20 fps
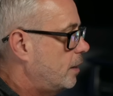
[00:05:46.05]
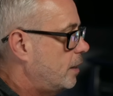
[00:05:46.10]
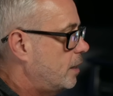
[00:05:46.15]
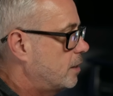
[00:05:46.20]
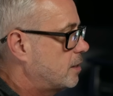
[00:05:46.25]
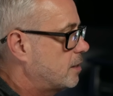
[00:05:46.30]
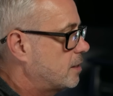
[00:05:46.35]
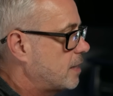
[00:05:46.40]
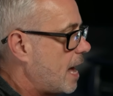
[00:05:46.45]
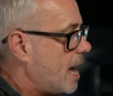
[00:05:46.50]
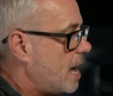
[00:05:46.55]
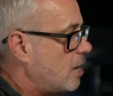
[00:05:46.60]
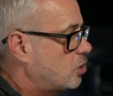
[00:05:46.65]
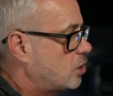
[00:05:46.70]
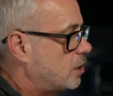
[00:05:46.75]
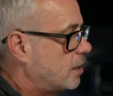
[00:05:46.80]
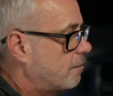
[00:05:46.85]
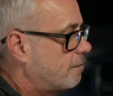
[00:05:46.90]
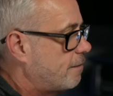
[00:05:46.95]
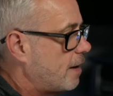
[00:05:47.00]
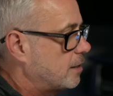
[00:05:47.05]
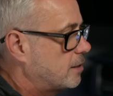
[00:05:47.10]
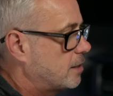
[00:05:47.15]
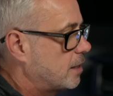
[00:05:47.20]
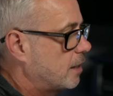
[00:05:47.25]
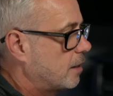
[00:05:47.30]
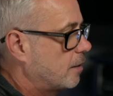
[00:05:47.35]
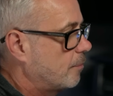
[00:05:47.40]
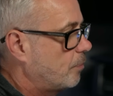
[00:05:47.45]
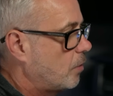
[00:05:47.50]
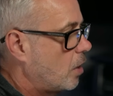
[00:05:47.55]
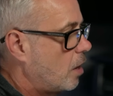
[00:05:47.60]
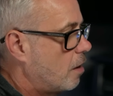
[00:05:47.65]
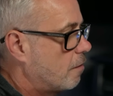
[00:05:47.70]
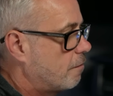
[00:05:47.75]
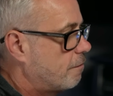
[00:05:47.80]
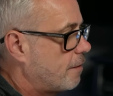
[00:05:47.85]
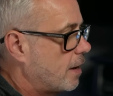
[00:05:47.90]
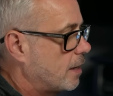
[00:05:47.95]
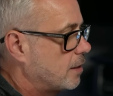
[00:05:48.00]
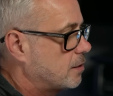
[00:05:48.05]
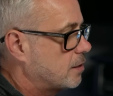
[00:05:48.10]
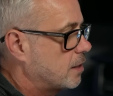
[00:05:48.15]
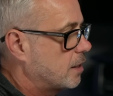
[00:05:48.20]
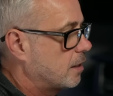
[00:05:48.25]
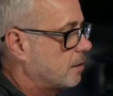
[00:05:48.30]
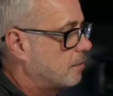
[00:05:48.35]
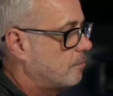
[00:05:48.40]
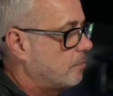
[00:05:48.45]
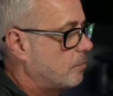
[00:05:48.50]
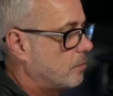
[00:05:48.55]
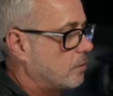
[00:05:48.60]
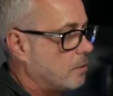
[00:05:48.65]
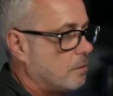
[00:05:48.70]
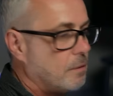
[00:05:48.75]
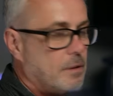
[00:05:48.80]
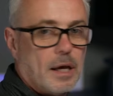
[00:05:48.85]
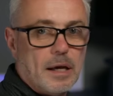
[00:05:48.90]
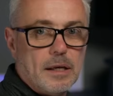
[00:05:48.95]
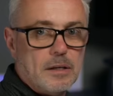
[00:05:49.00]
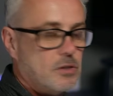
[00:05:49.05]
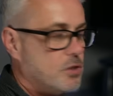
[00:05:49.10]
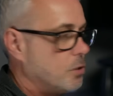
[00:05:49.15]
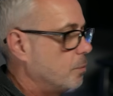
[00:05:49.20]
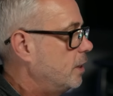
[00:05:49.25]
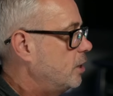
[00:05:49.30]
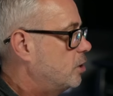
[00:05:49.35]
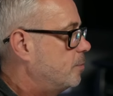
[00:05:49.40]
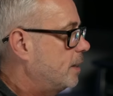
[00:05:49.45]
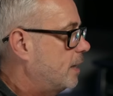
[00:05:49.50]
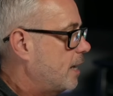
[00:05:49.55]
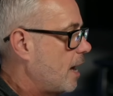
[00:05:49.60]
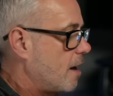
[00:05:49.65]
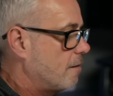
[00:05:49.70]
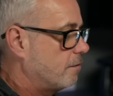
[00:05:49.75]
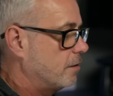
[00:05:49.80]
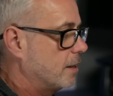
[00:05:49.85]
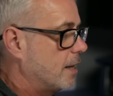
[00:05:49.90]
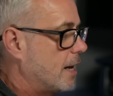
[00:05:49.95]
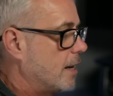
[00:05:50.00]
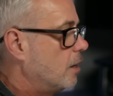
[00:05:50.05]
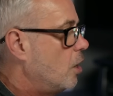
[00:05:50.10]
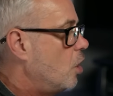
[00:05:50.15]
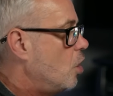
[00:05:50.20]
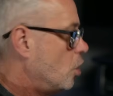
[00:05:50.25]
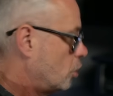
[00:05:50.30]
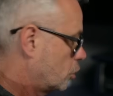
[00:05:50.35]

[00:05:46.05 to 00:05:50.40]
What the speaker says: is it's actually affecting her face here, okay? So we need to be careful of that.